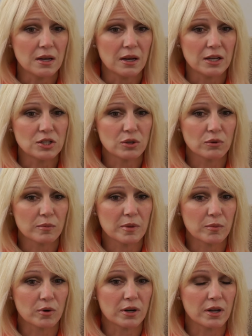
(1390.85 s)
I do
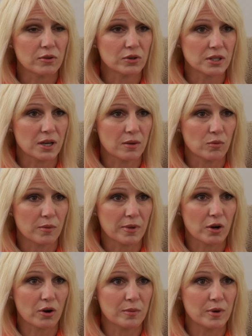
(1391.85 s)
remember another time where my
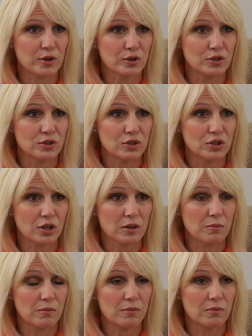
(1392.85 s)
grandmother took
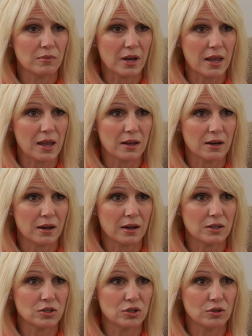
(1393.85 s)
my aunt and
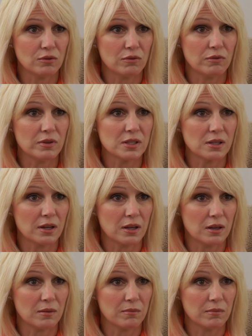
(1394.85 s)
I to visit
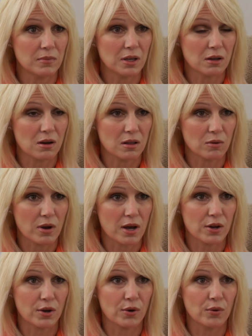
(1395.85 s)
him in
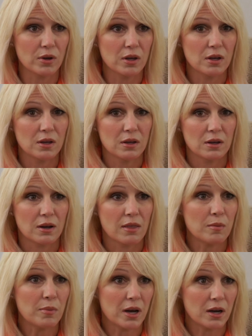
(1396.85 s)
Colorado on
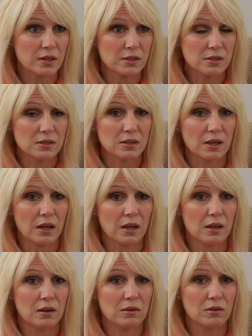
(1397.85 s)
the bus,
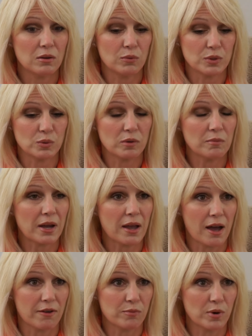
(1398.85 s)
and it was when my
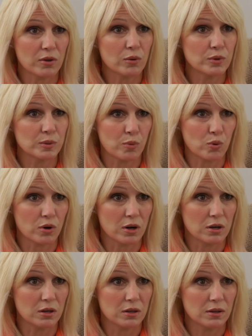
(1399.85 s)
half-brother was
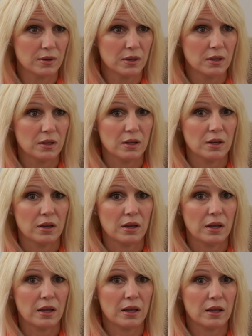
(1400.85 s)
born,
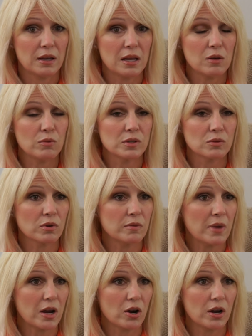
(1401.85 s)
and he was
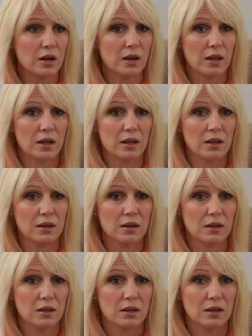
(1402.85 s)
remarried,
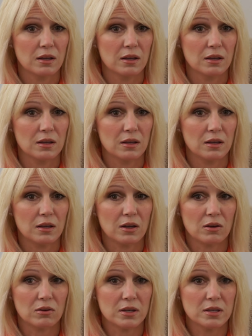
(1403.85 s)
and, you
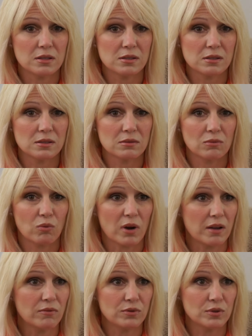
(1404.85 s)
know, his
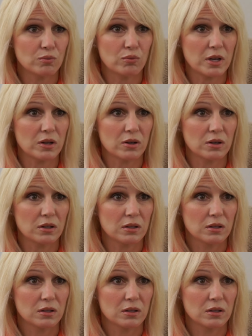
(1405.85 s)
wife was weird.